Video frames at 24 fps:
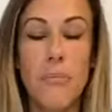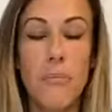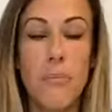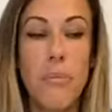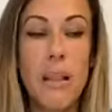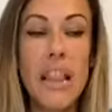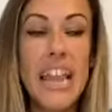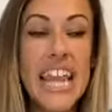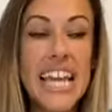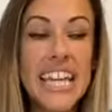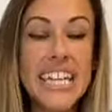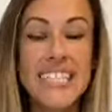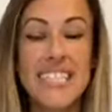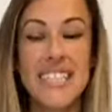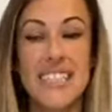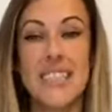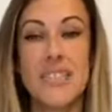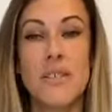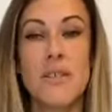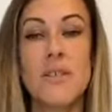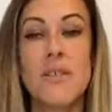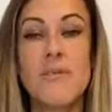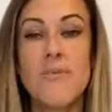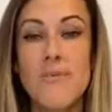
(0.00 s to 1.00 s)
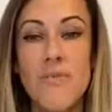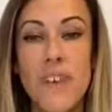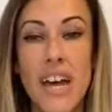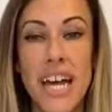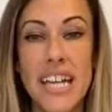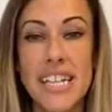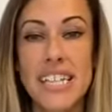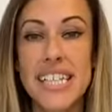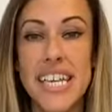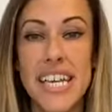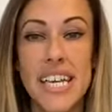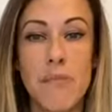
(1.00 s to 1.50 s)
places you can
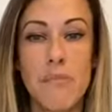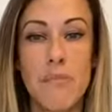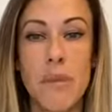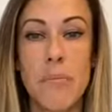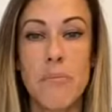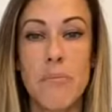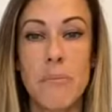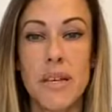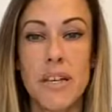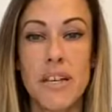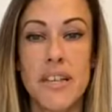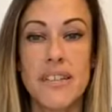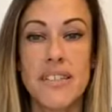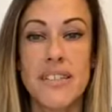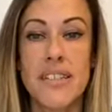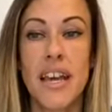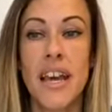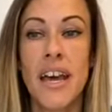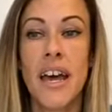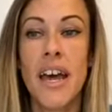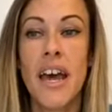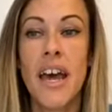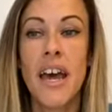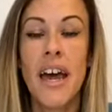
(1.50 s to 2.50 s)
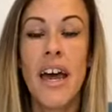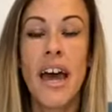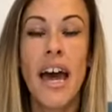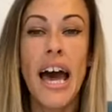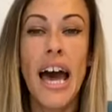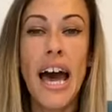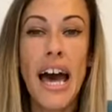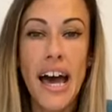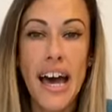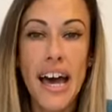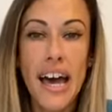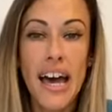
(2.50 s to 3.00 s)
find team members
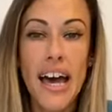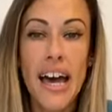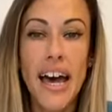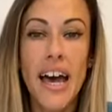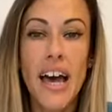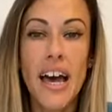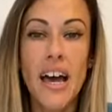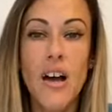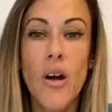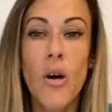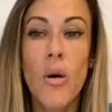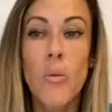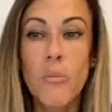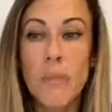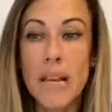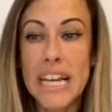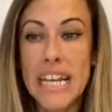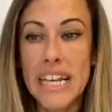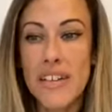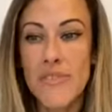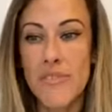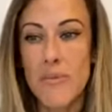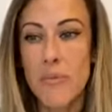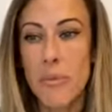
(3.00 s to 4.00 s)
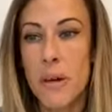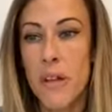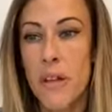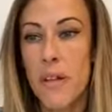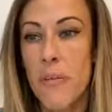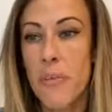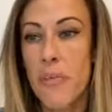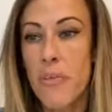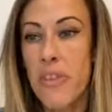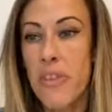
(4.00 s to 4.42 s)
are unbelievable.